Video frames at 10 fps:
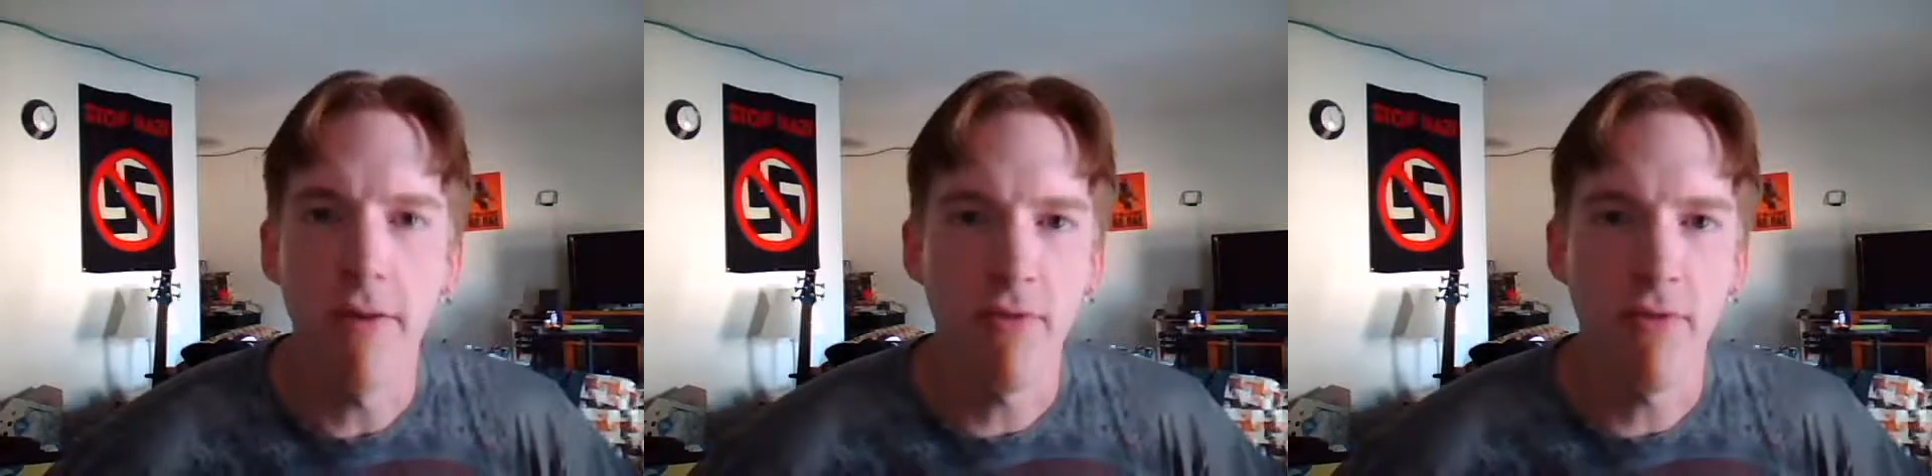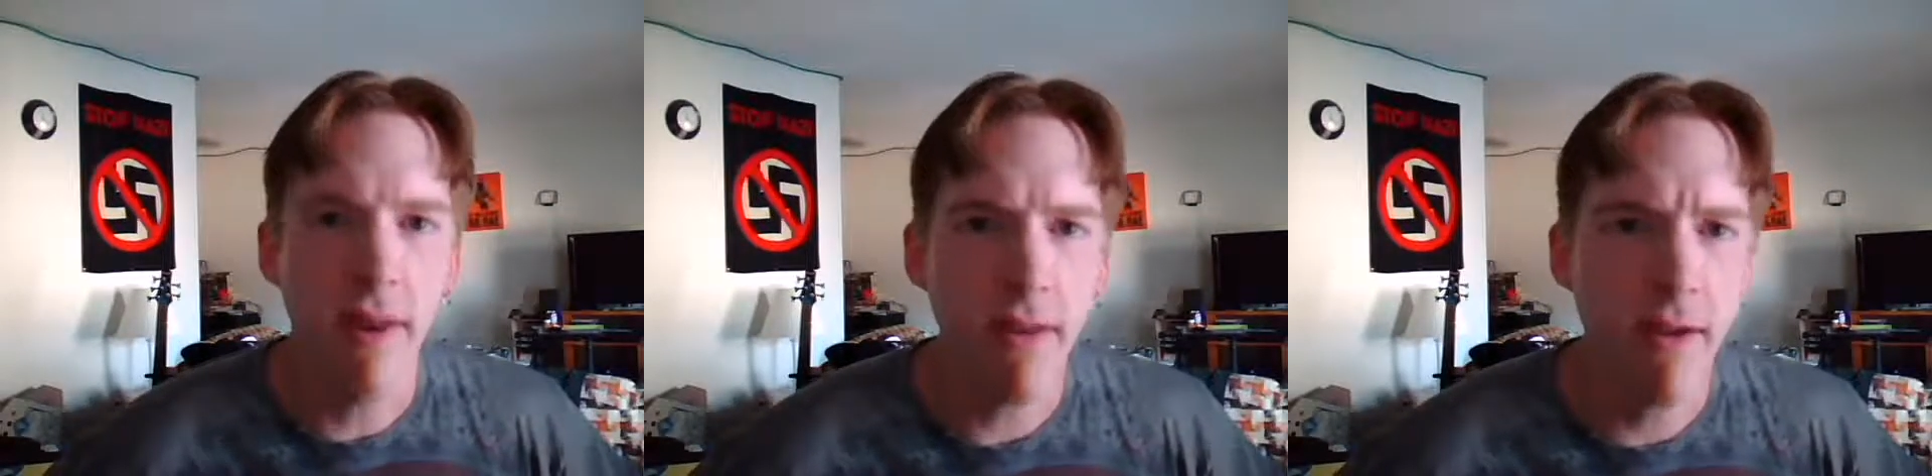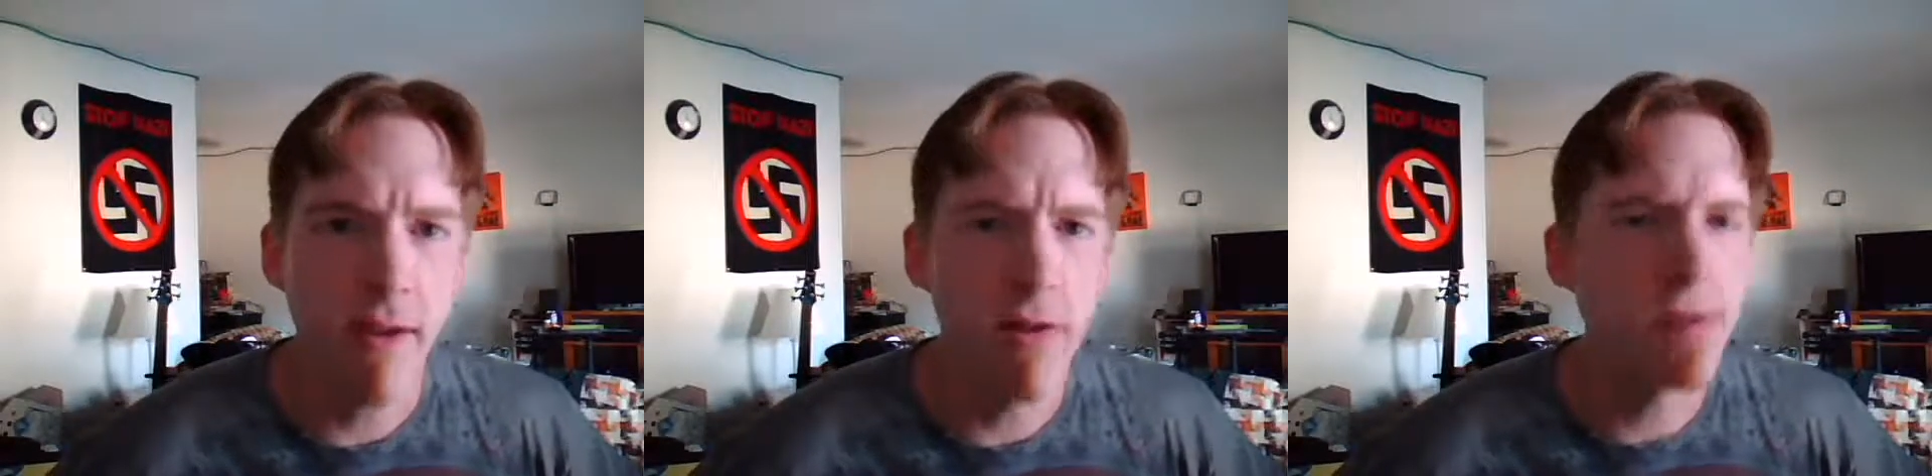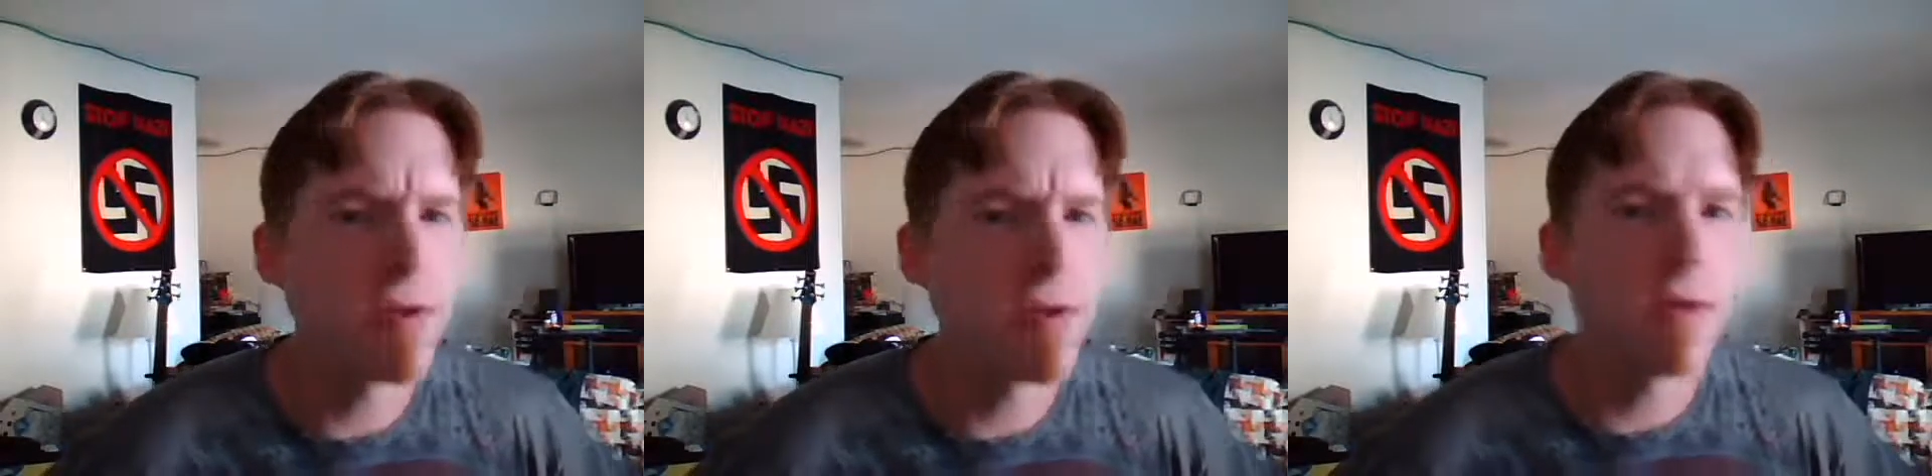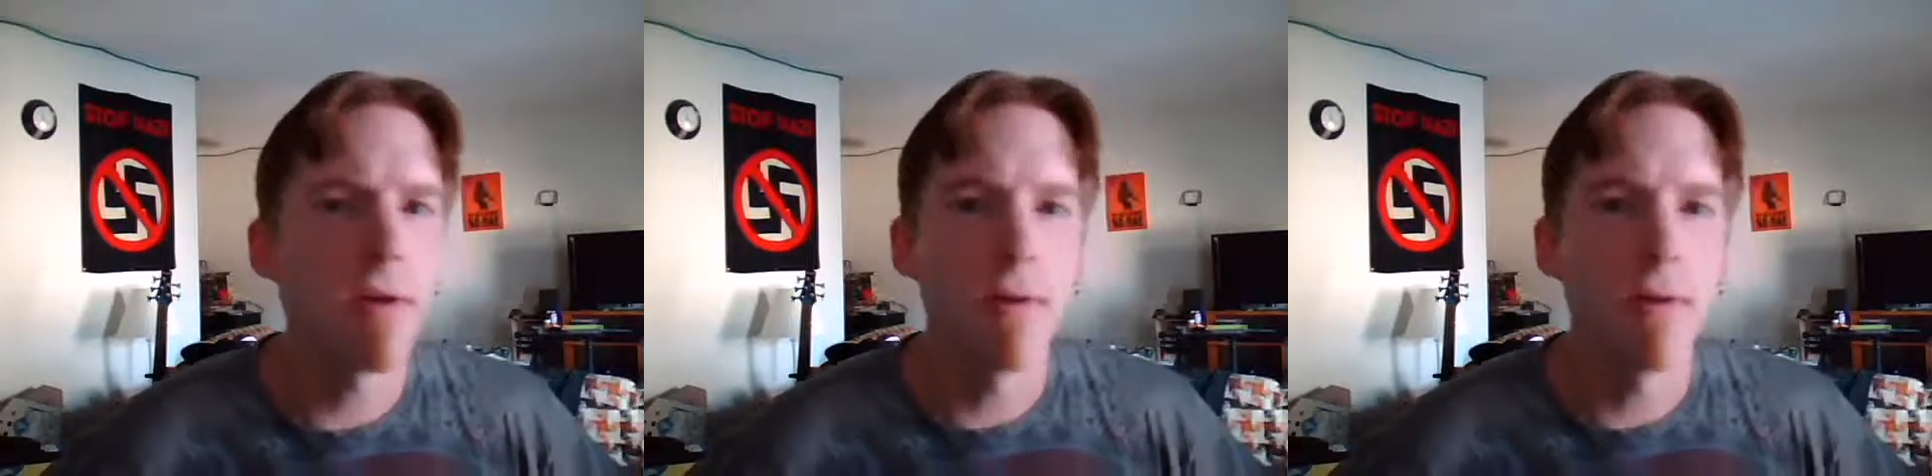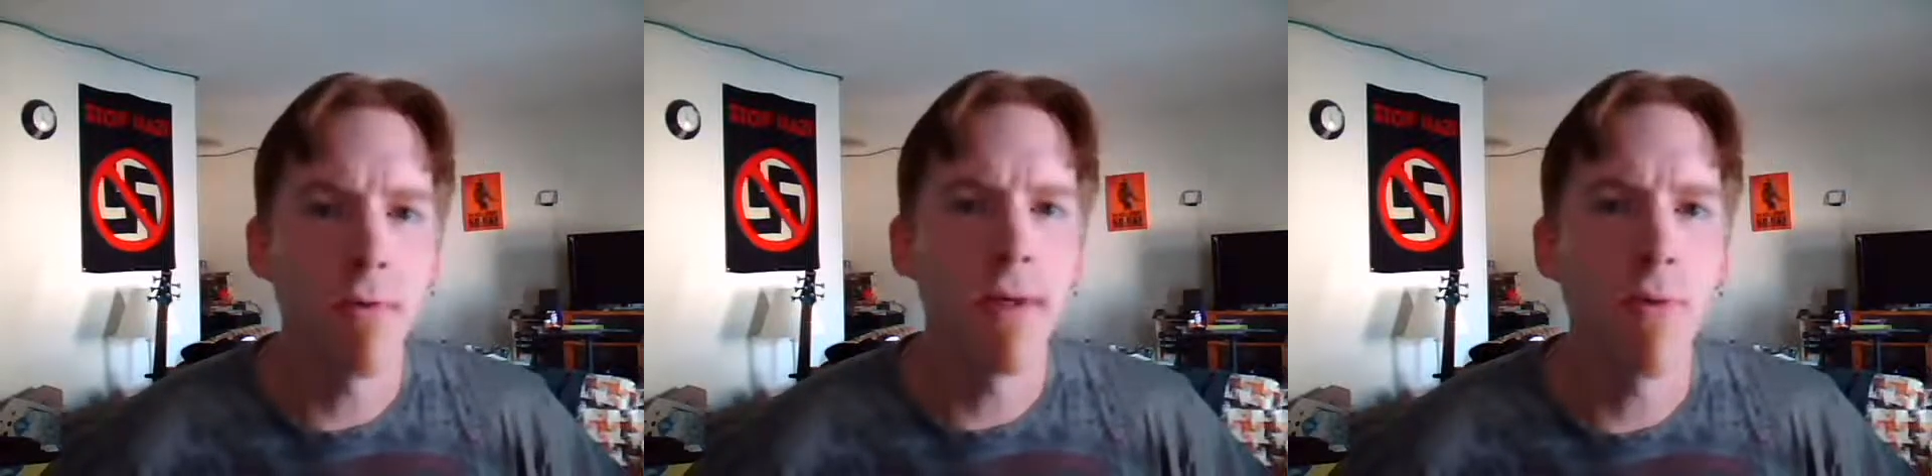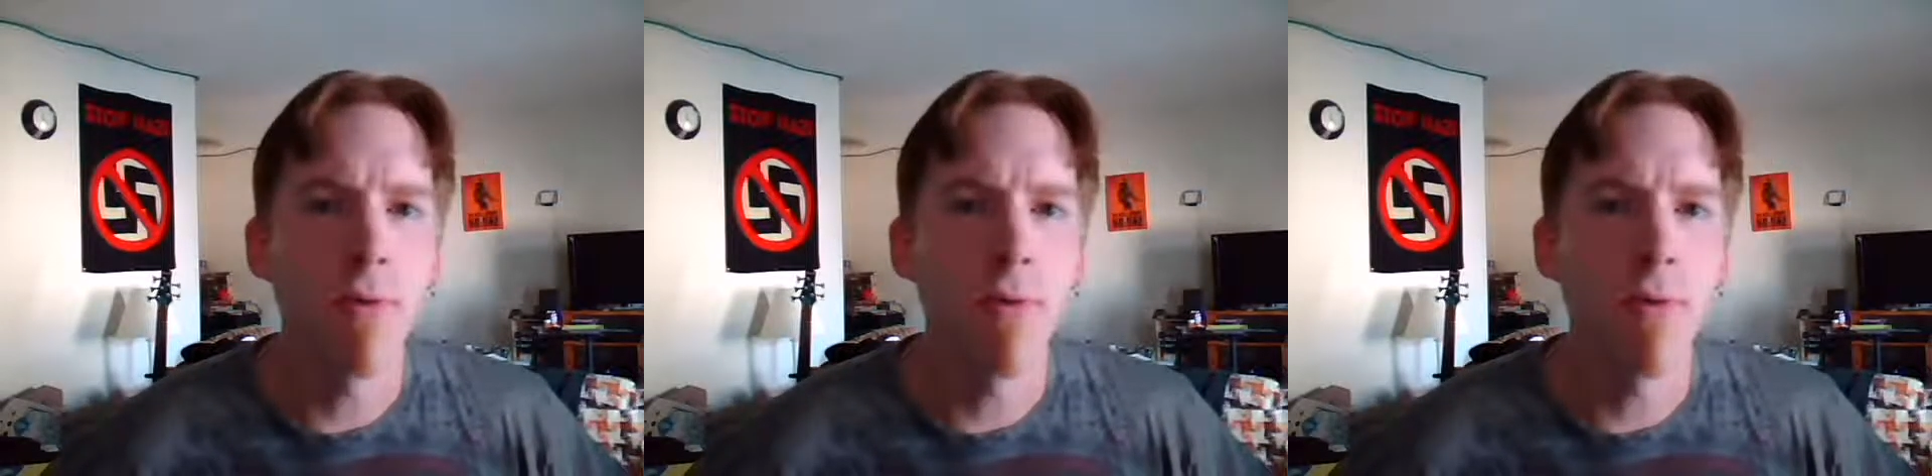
And the fact that I don't necessarily agree